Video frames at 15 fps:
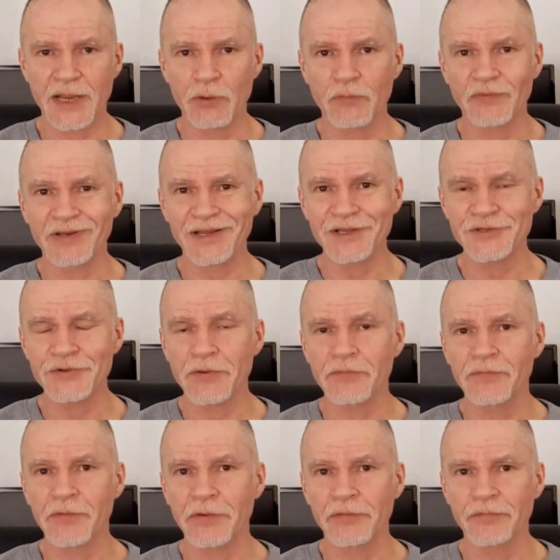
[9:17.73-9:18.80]
However, LEDs are
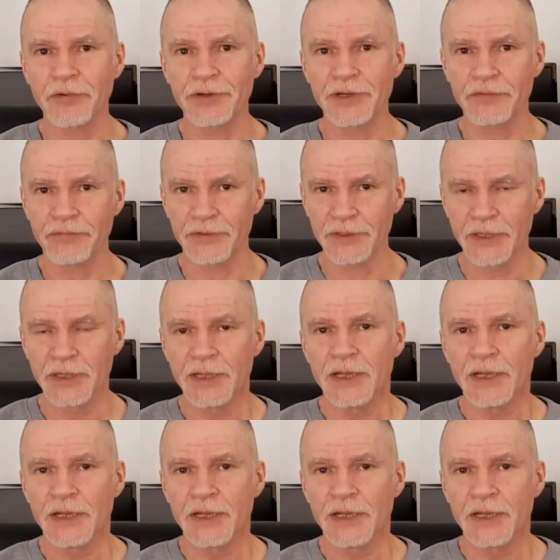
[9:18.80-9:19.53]
very, very different.